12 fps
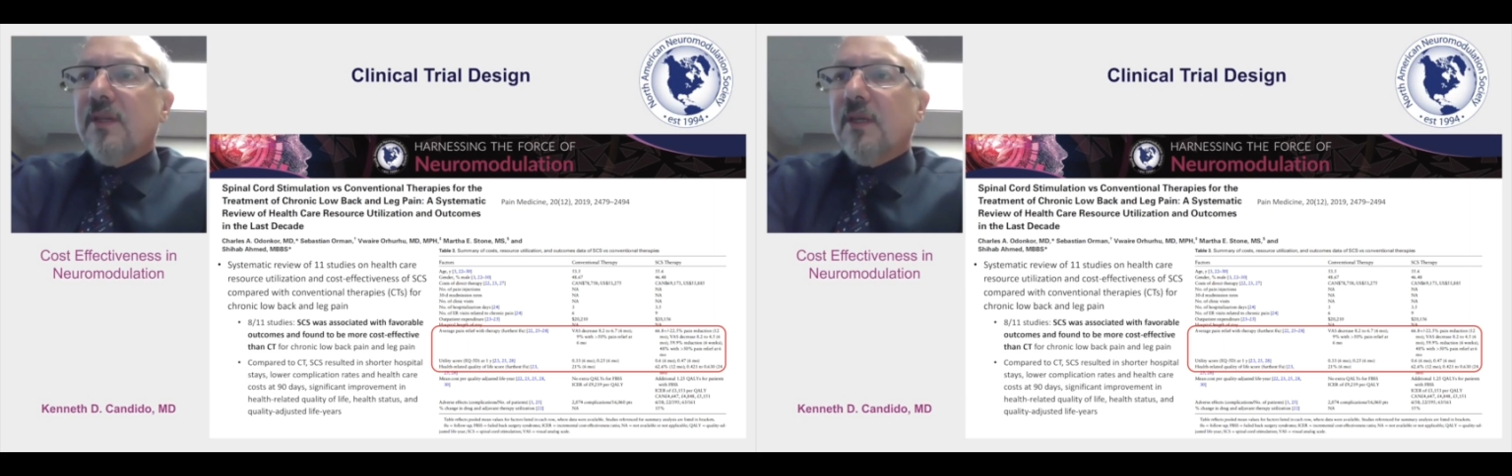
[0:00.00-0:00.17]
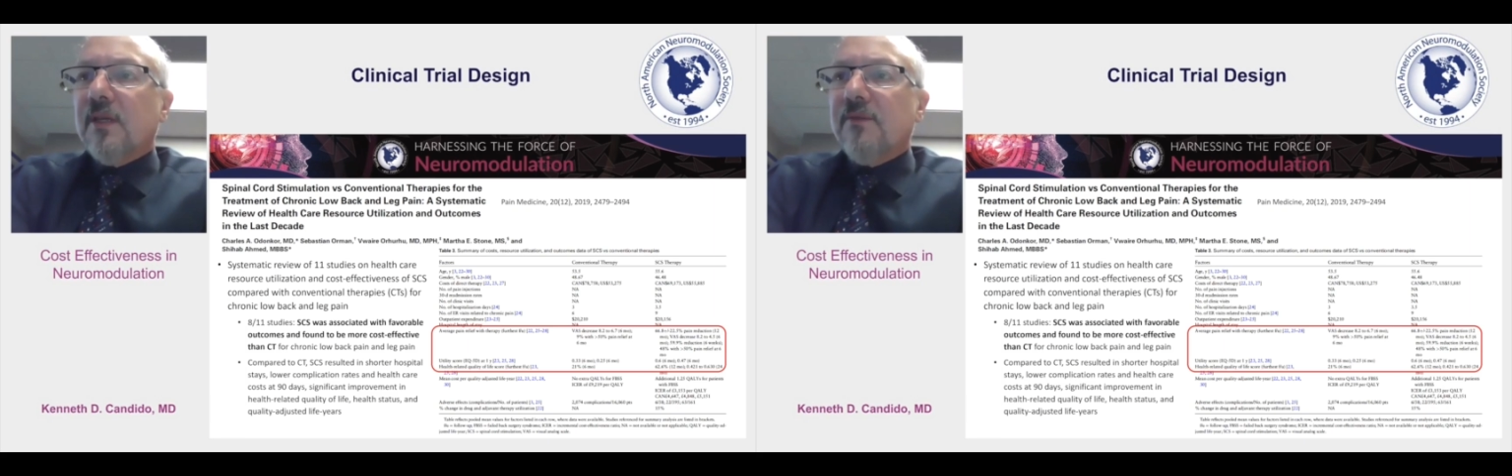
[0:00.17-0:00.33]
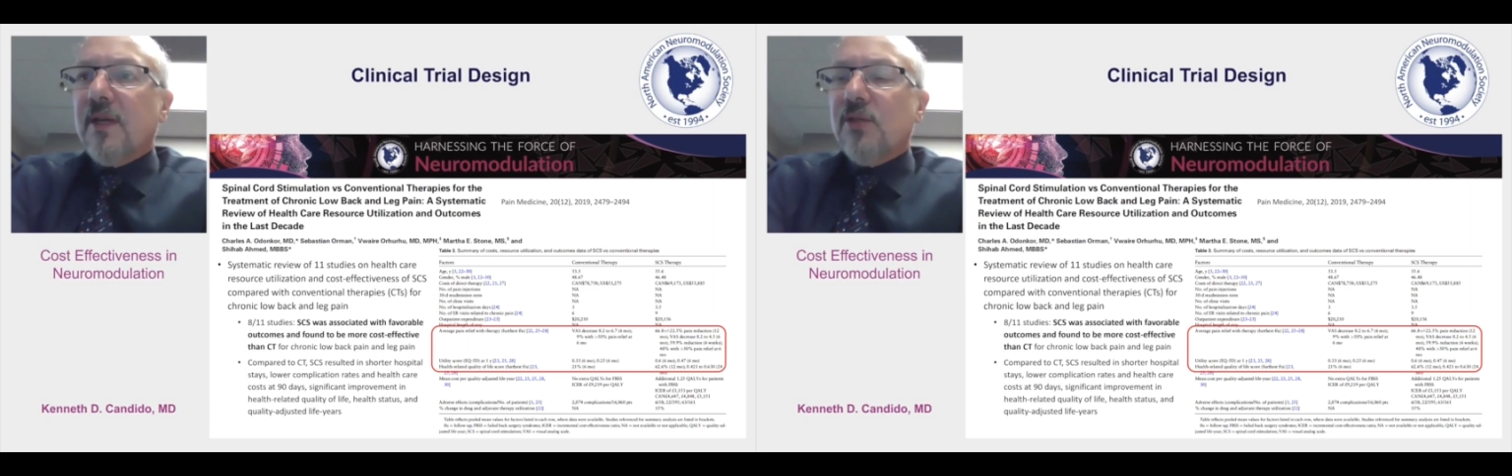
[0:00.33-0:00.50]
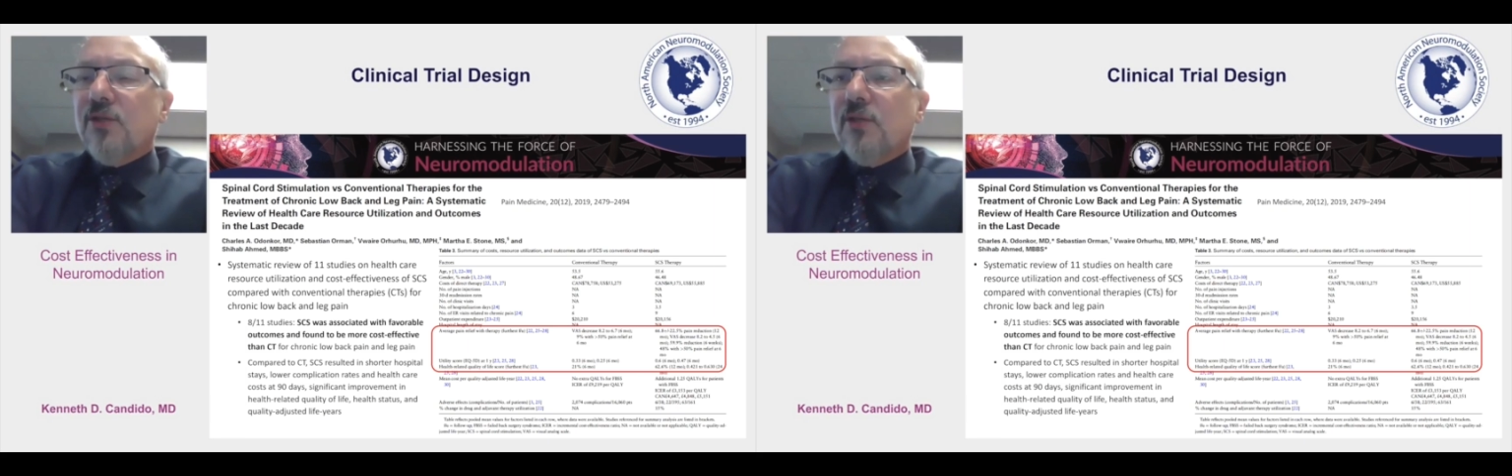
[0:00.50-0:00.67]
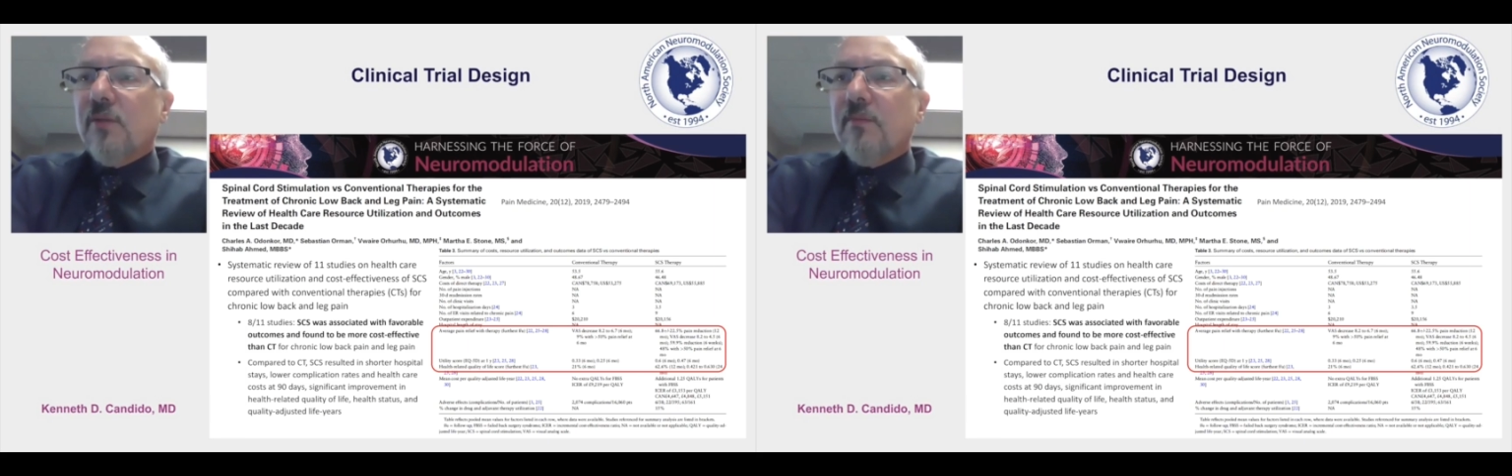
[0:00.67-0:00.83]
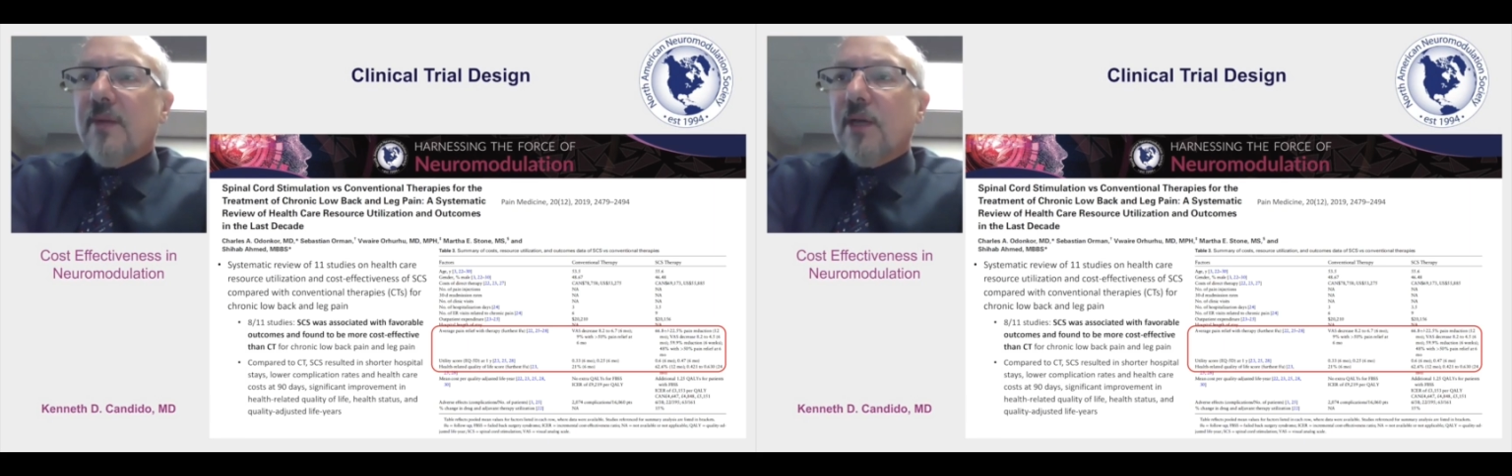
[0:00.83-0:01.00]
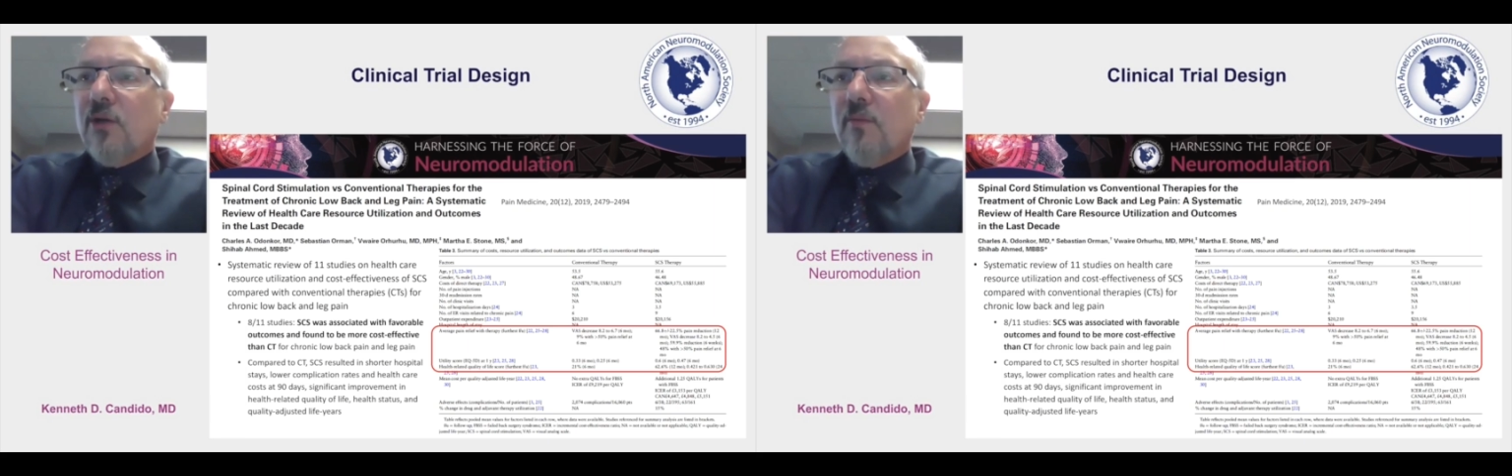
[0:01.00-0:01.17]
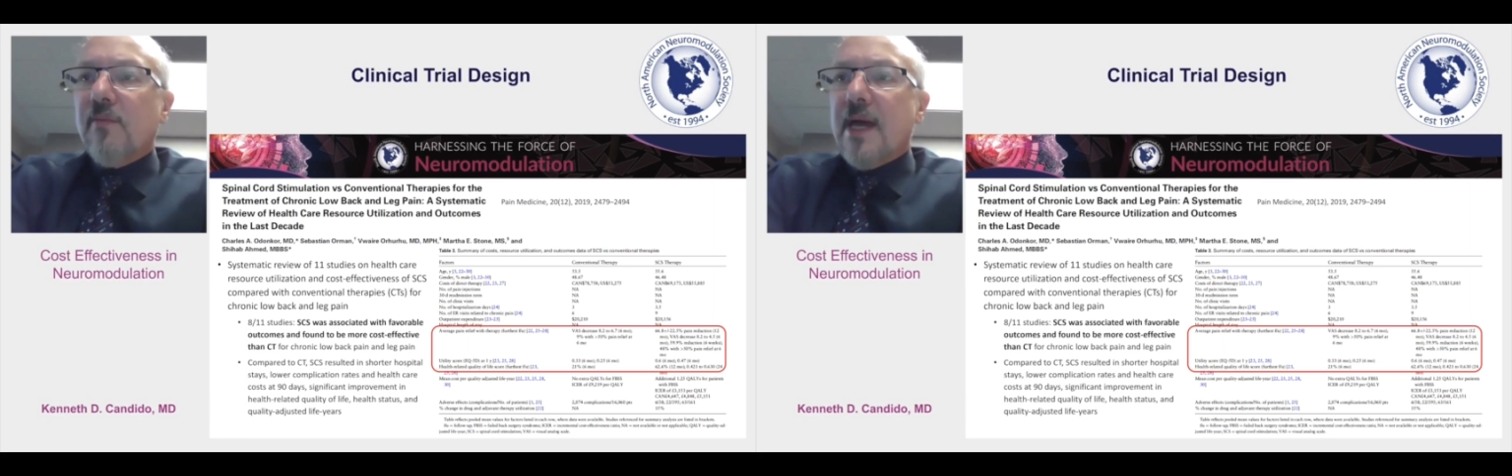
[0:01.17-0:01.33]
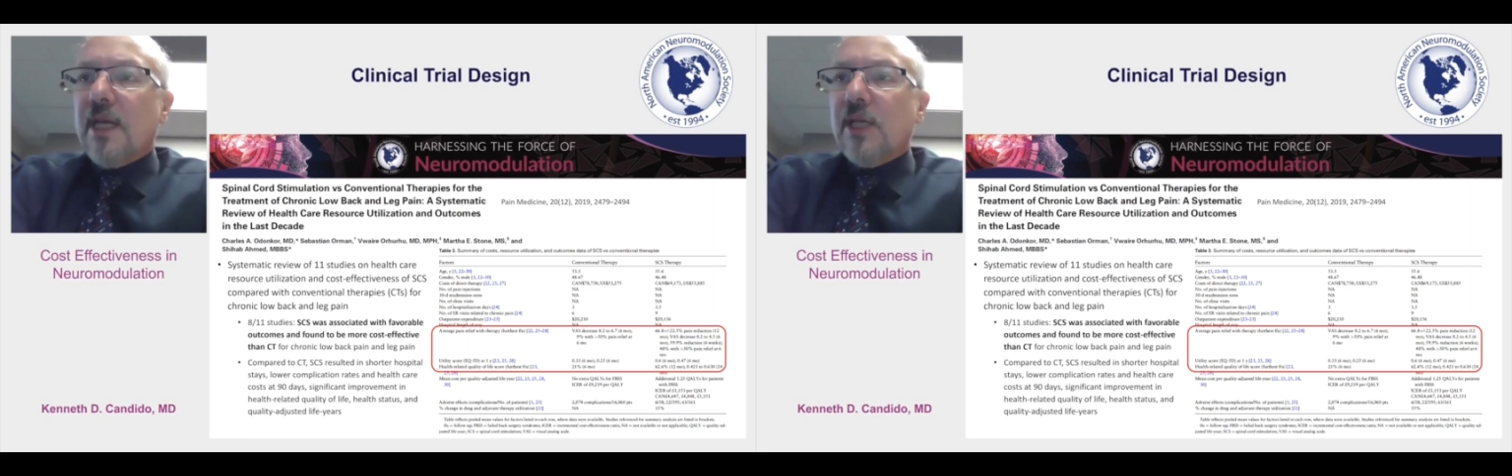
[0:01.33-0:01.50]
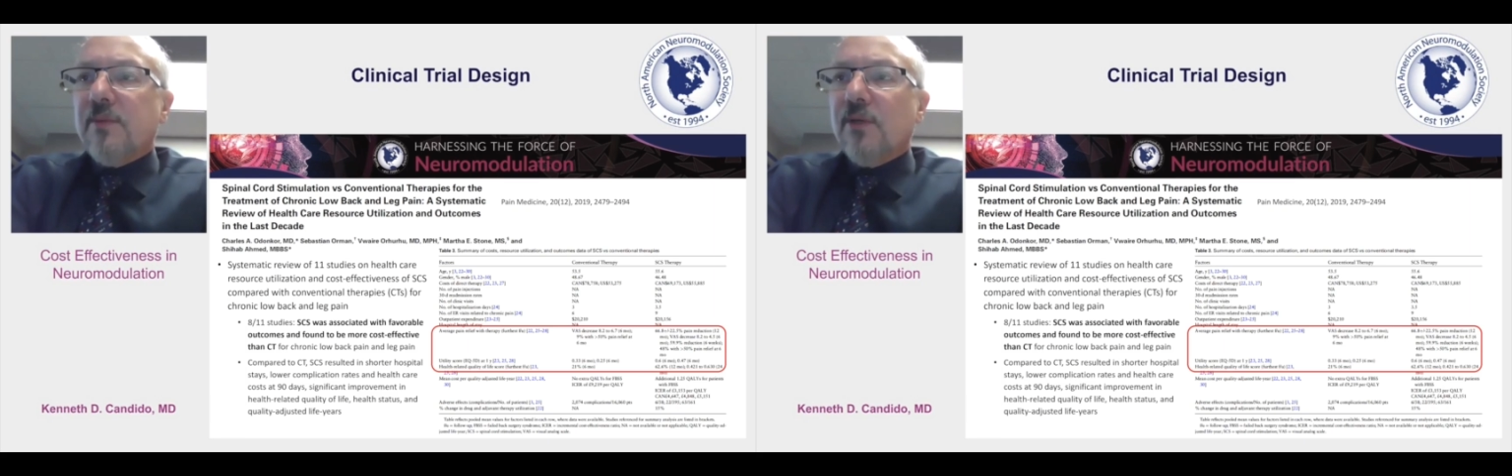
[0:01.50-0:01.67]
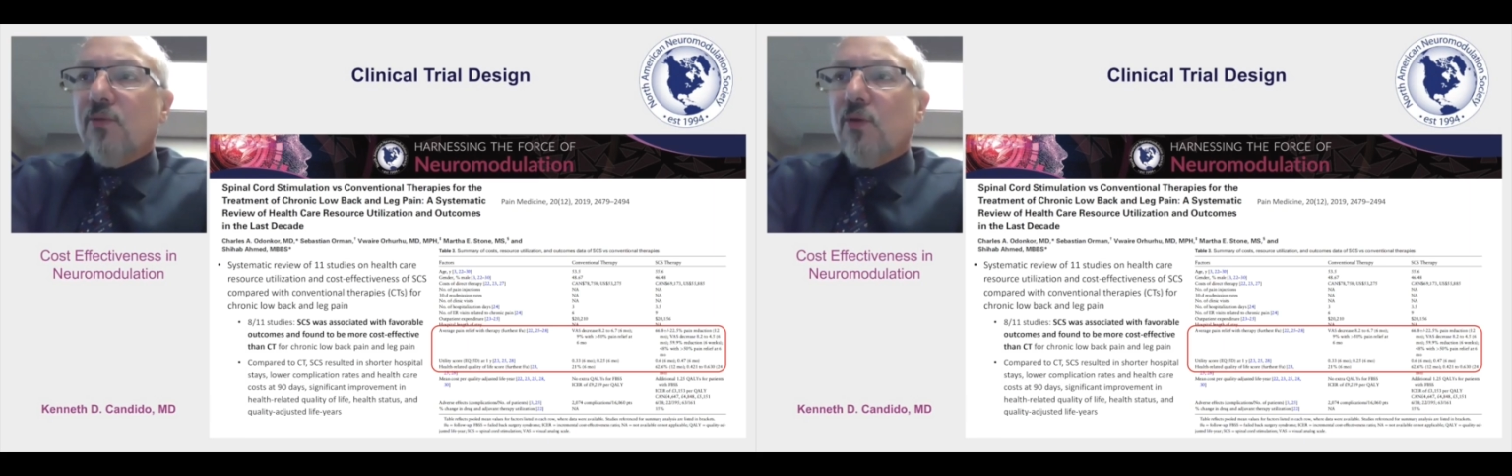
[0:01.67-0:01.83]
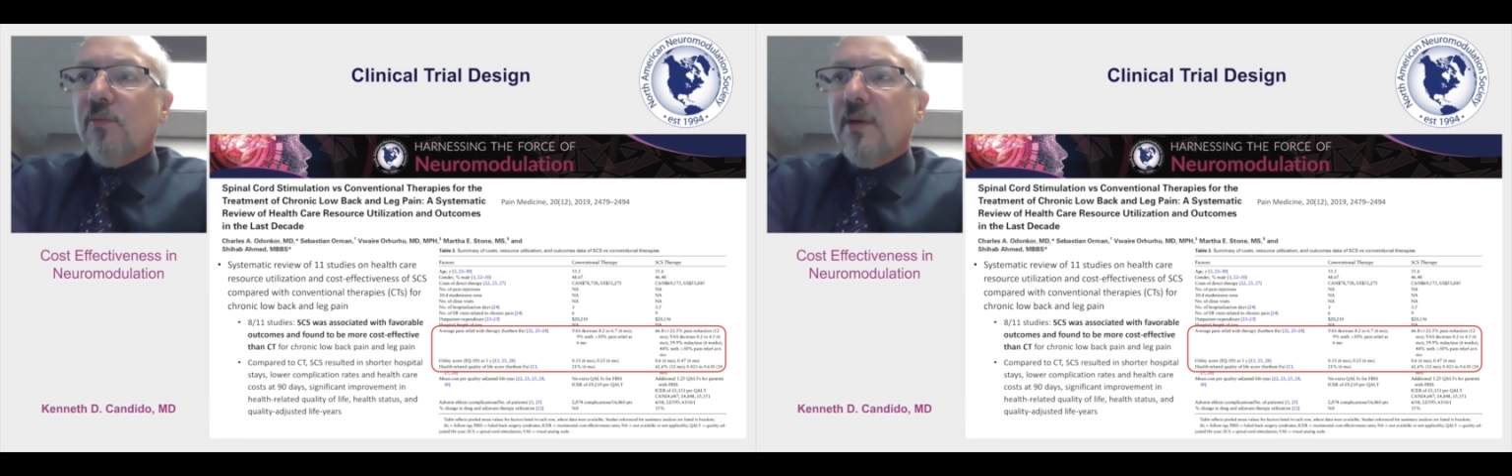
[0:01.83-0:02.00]
in the conventional medical management
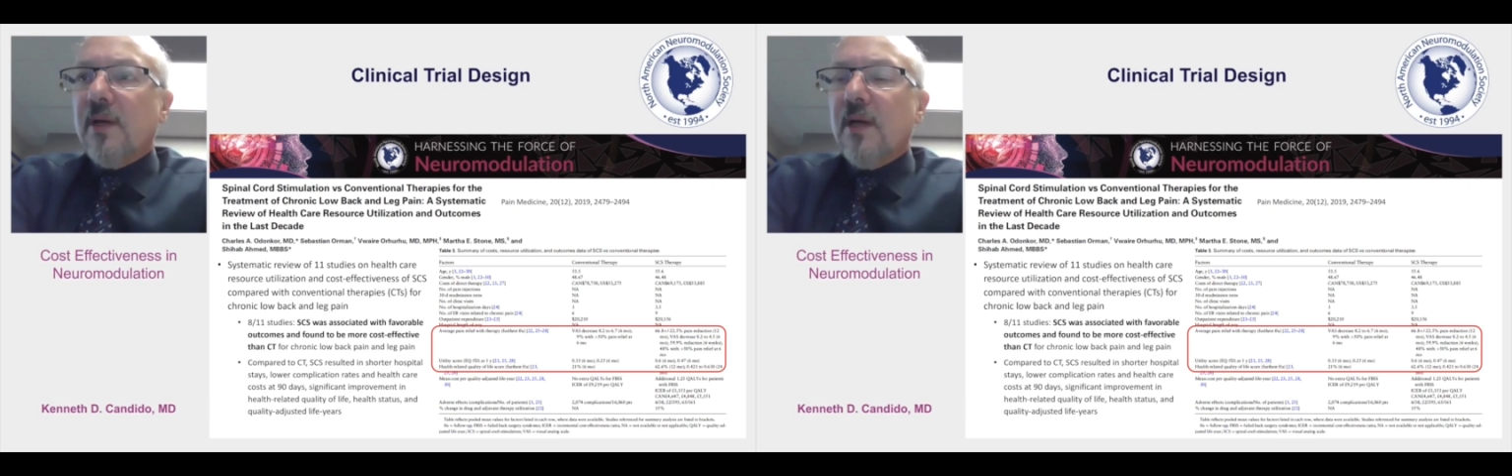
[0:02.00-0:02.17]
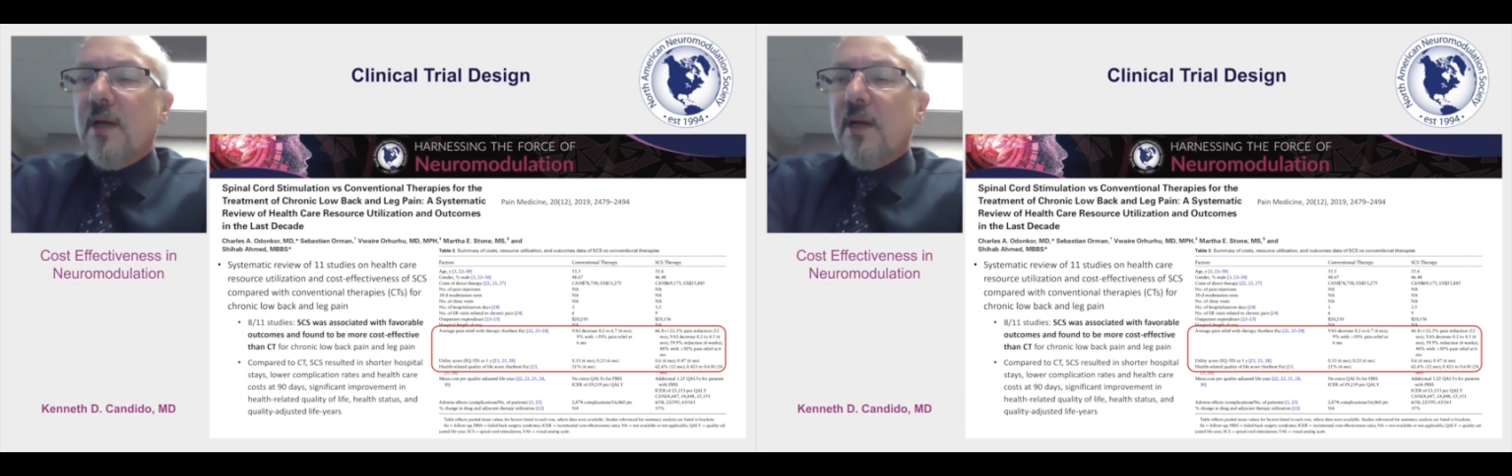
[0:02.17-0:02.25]
group